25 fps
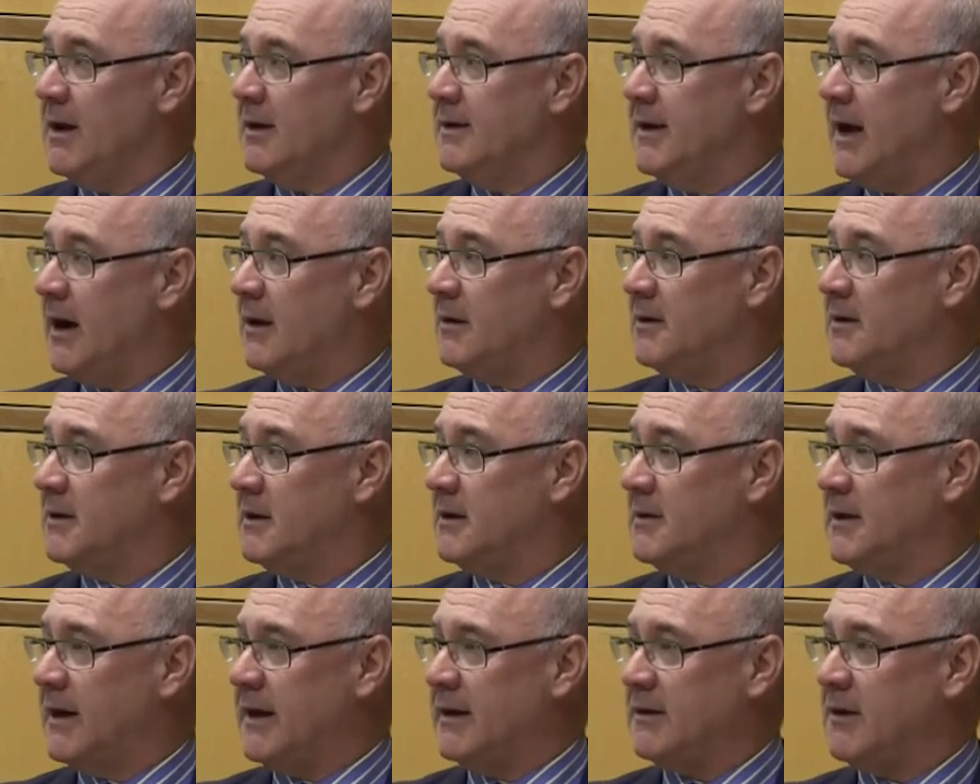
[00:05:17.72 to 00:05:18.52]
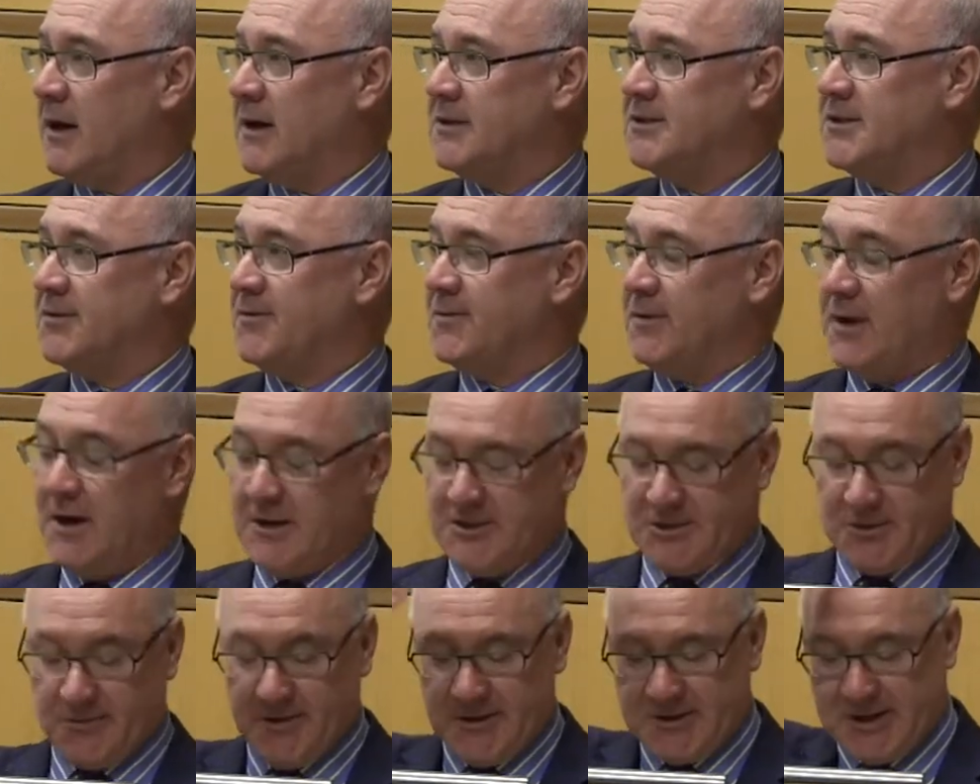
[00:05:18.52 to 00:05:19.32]
Now, like lots of
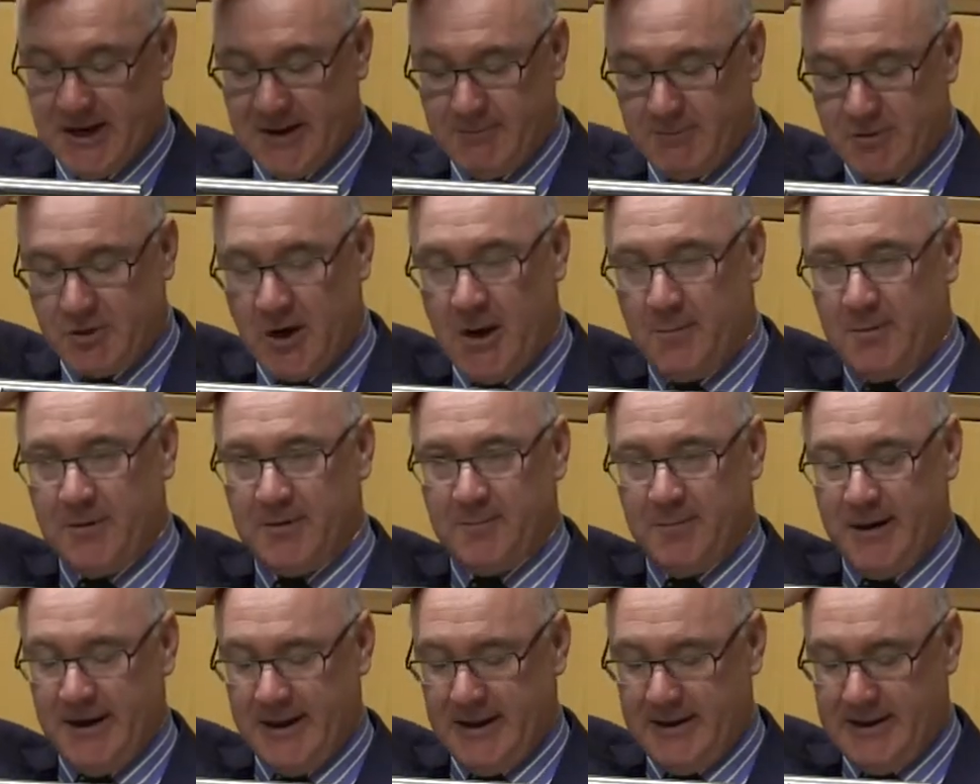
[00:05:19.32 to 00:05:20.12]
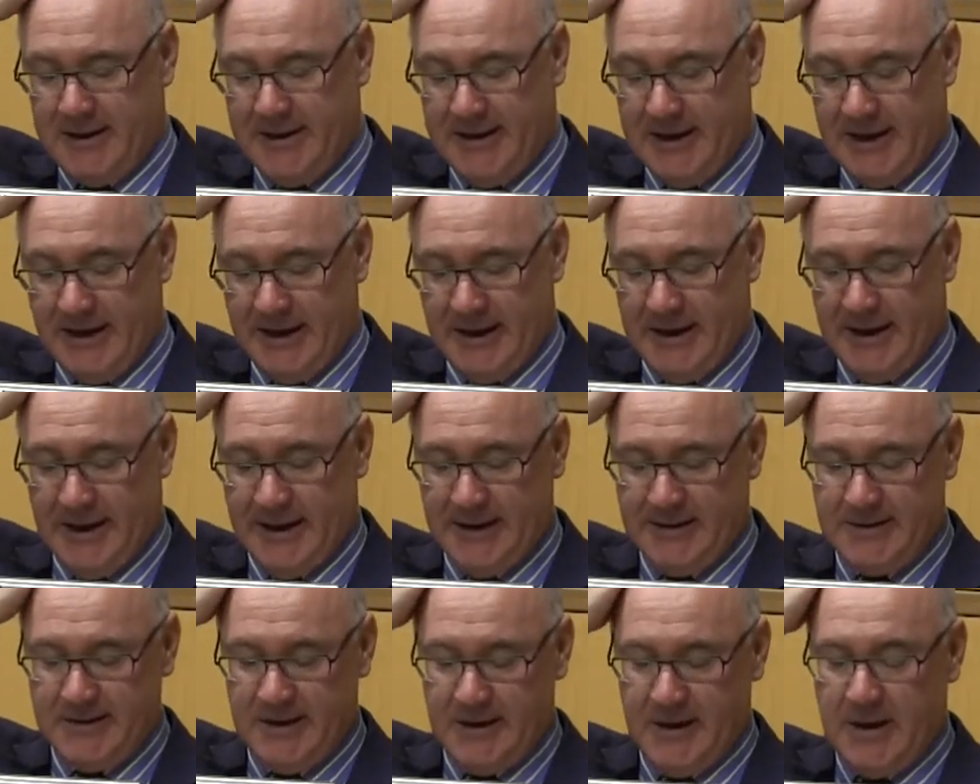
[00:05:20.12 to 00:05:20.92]
philosophers, I'm troubled by
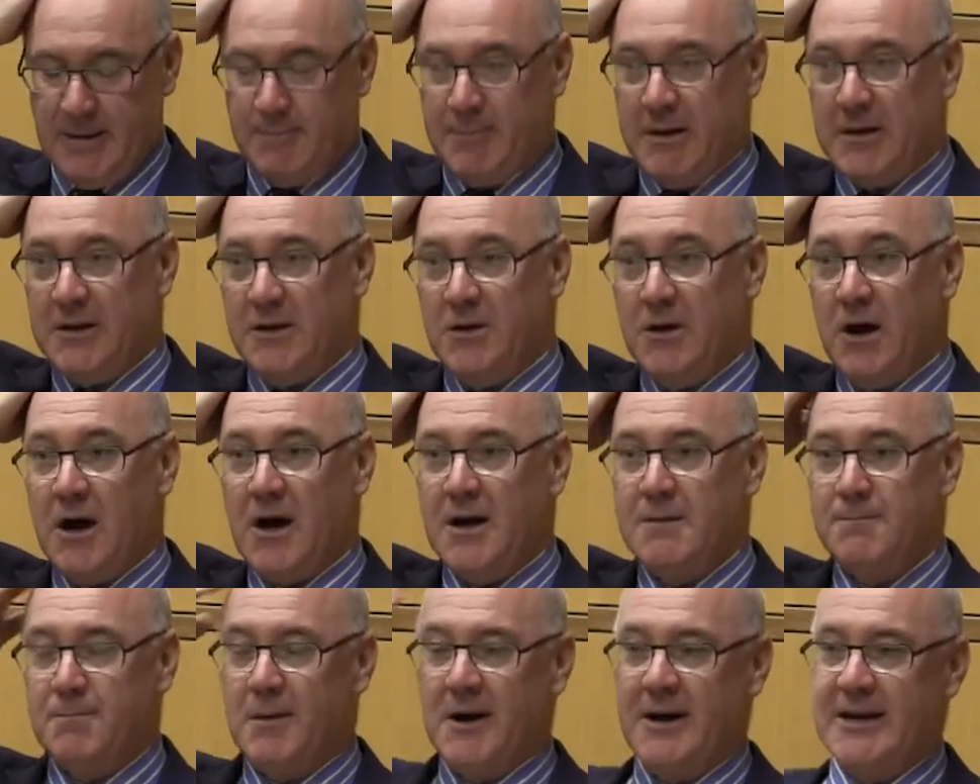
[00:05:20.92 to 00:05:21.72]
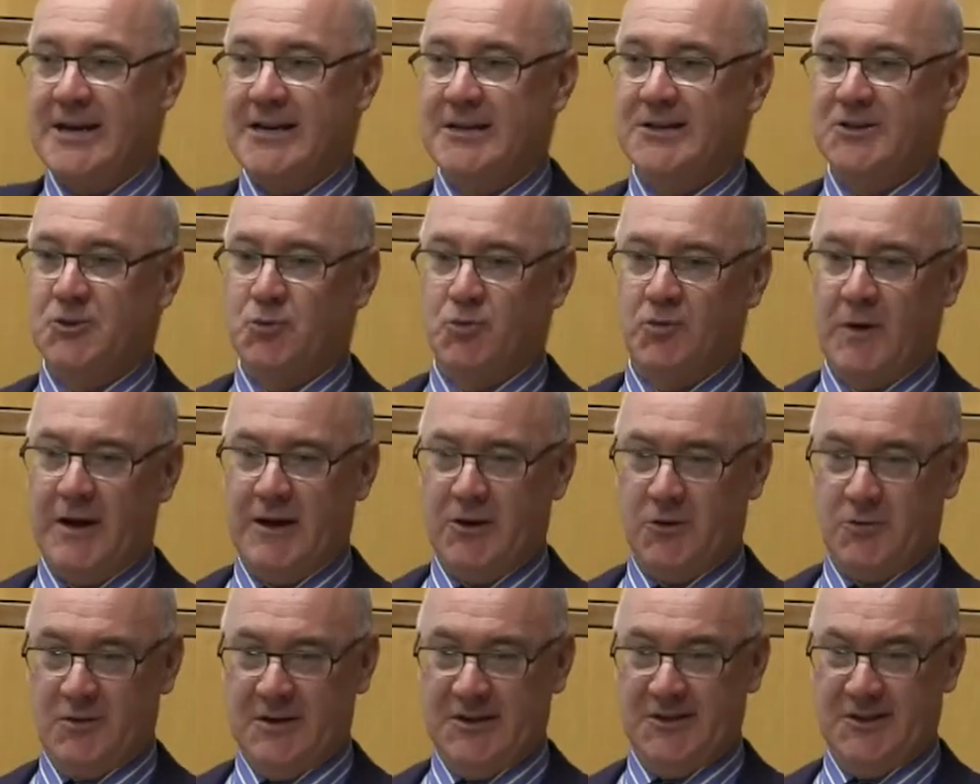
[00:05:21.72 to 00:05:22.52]
Kant, but not by his
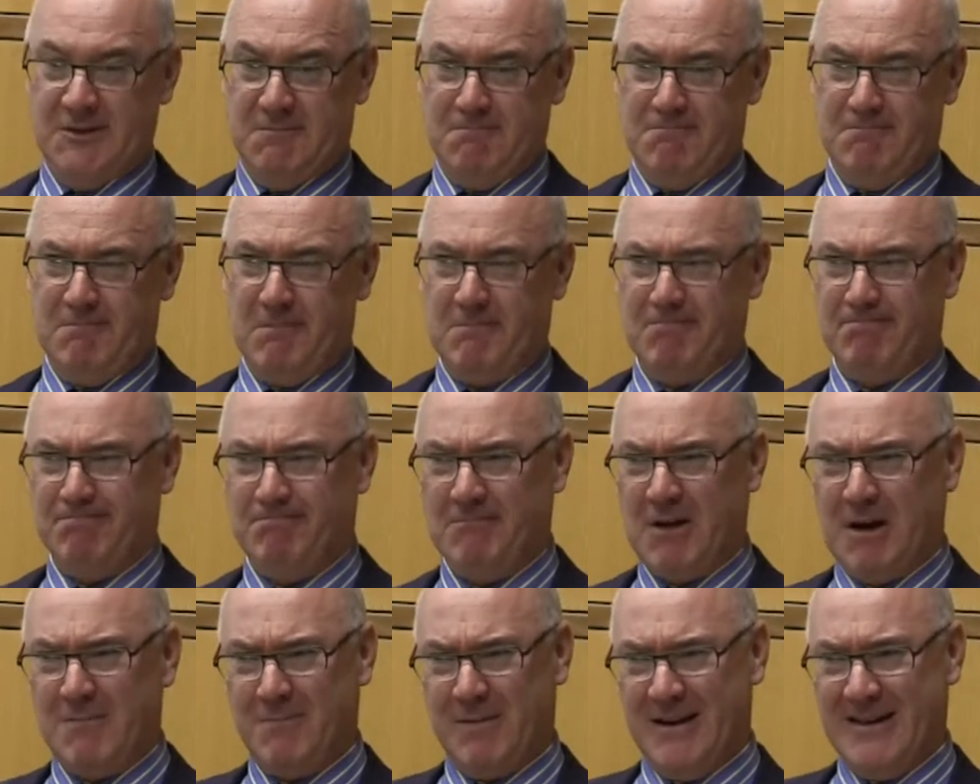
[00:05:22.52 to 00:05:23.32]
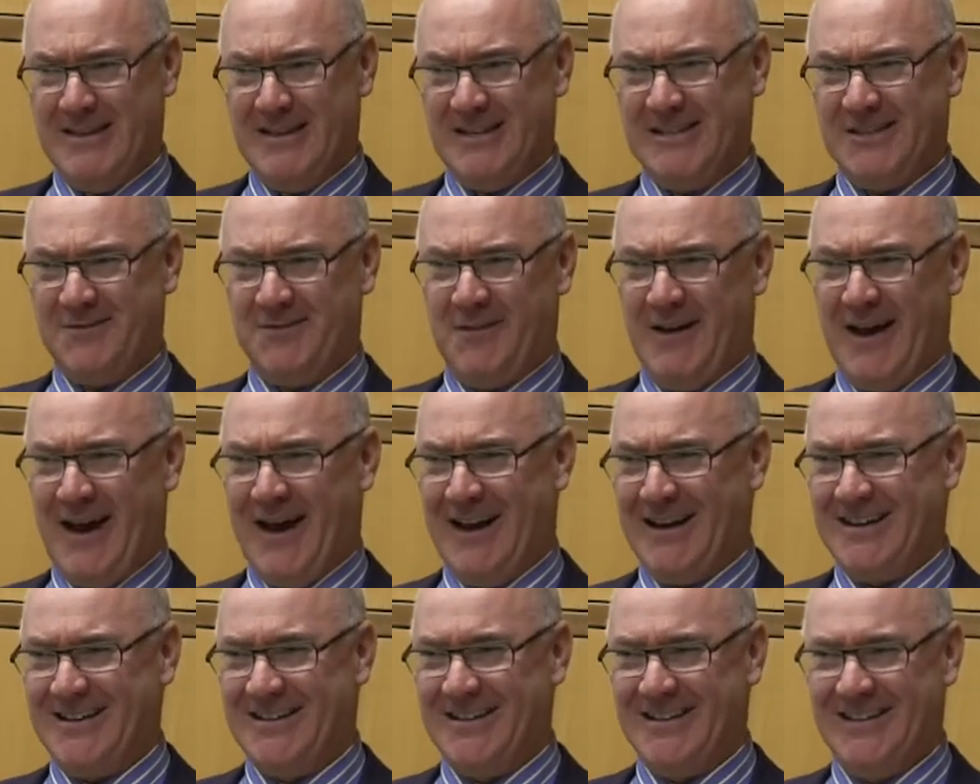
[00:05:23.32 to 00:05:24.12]
rigorism, not by this
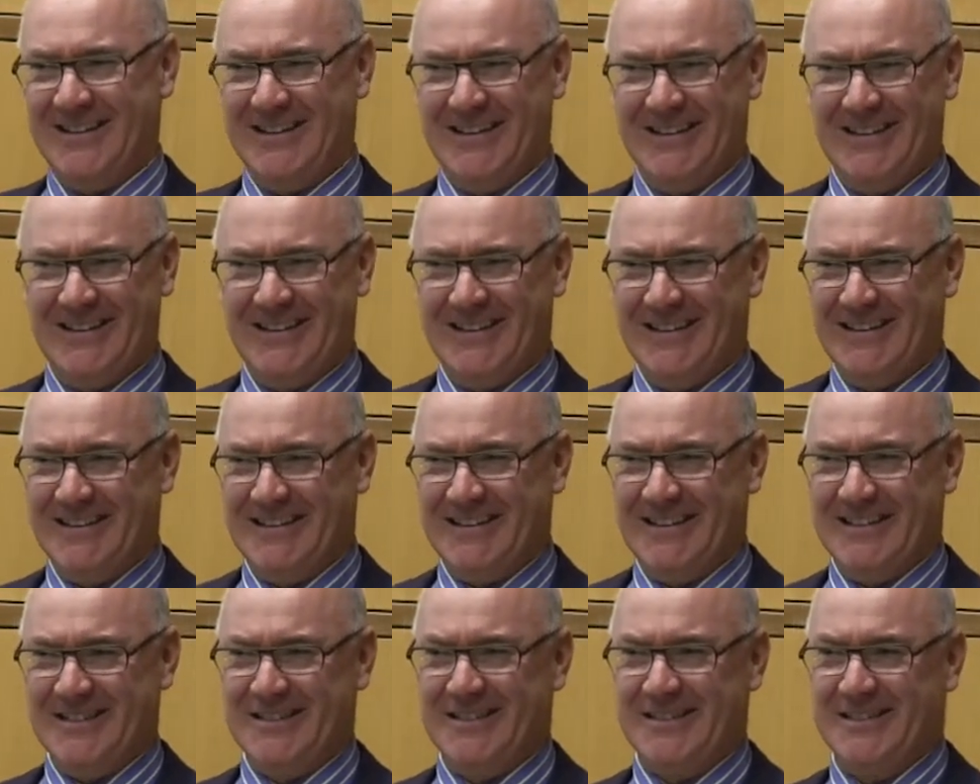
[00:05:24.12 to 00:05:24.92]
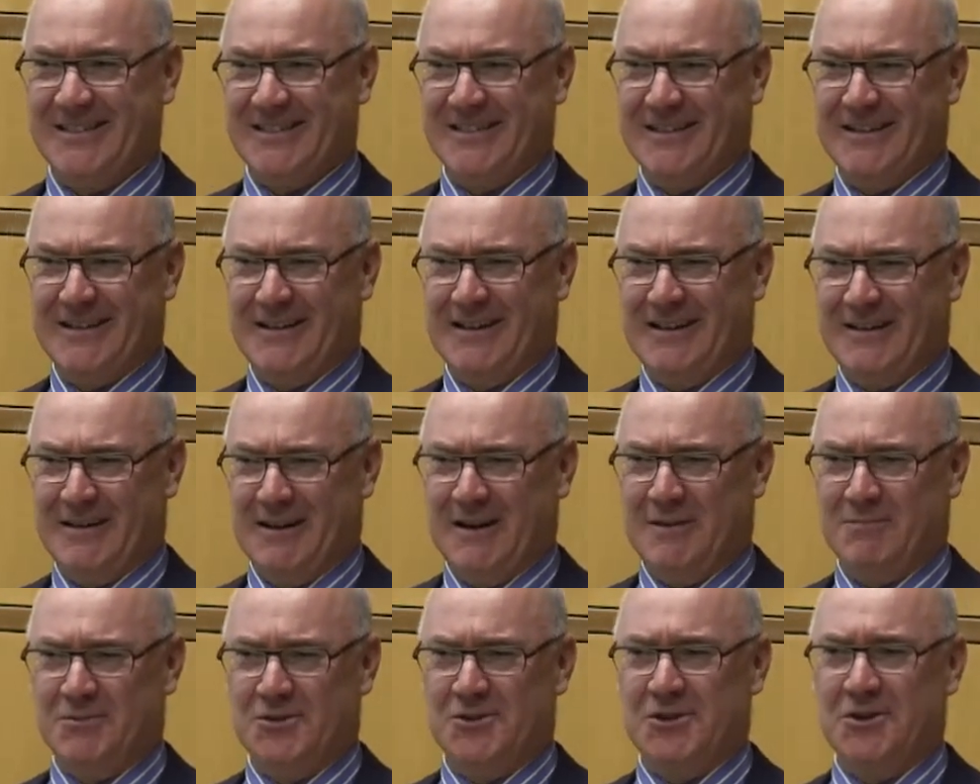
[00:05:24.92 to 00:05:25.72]
fact, this
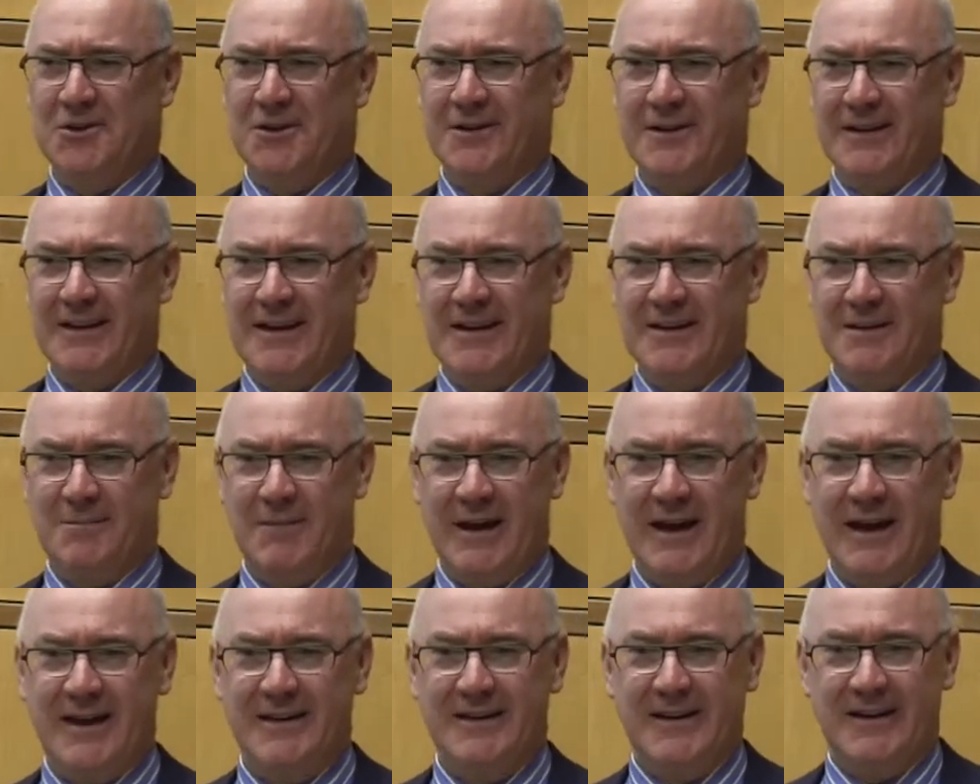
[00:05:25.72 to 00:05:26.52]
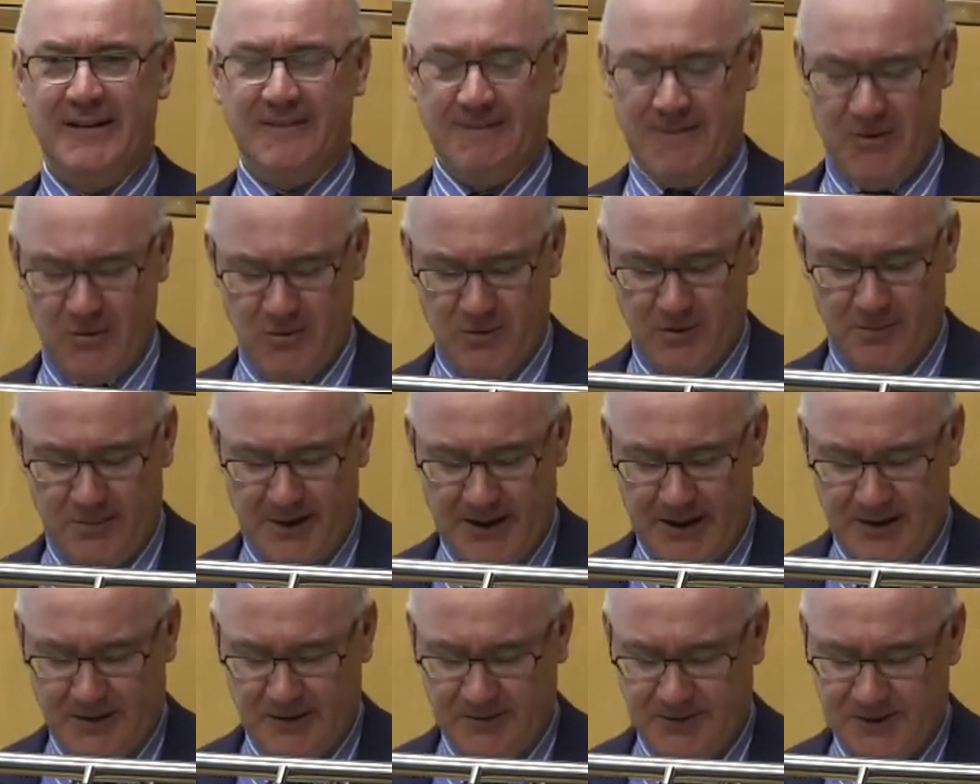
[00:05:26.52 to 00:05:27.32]
absurdly demanding view
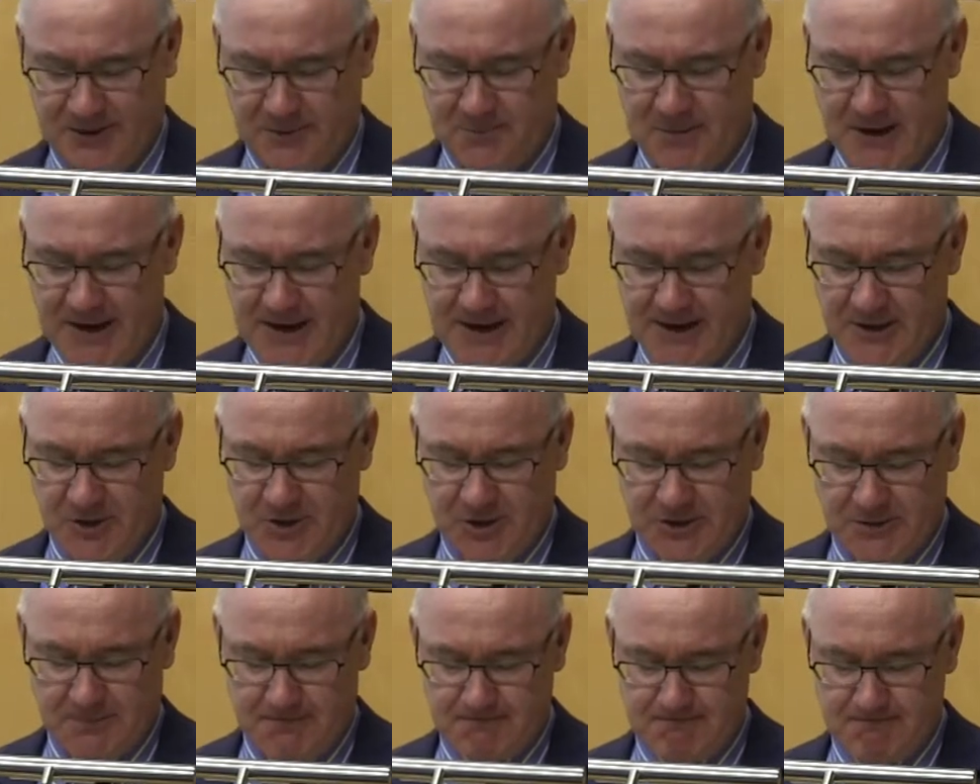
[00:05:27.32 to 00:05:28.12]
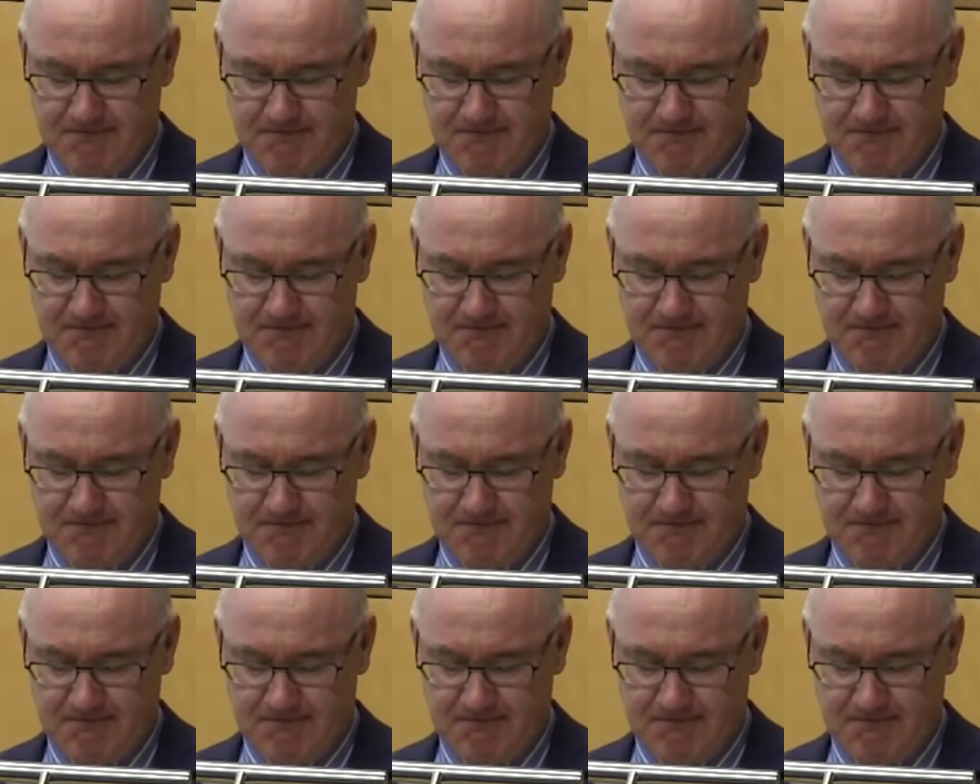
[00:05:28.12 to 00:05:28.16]
about speech.